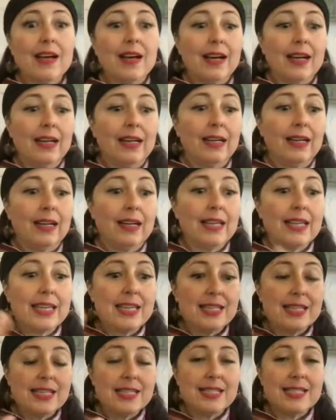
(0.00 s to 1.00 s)
Uh,
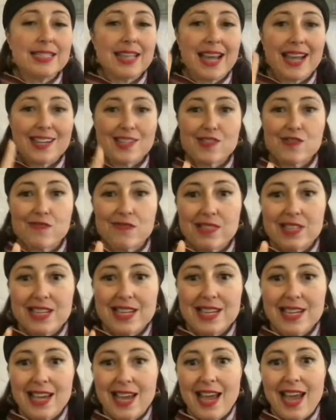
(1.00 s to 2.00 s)
it is
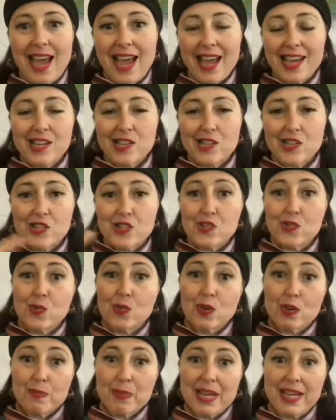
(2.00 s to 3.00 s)
actually at
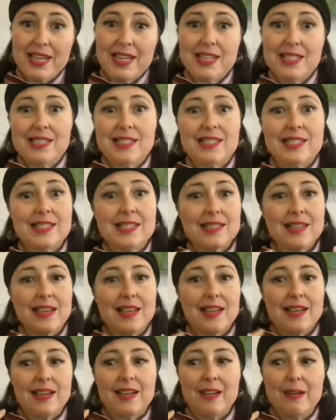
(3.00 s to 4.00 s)
your pace
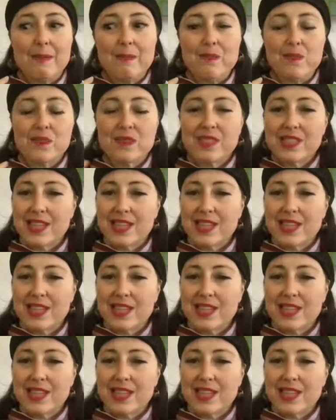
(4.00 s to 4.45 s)
um,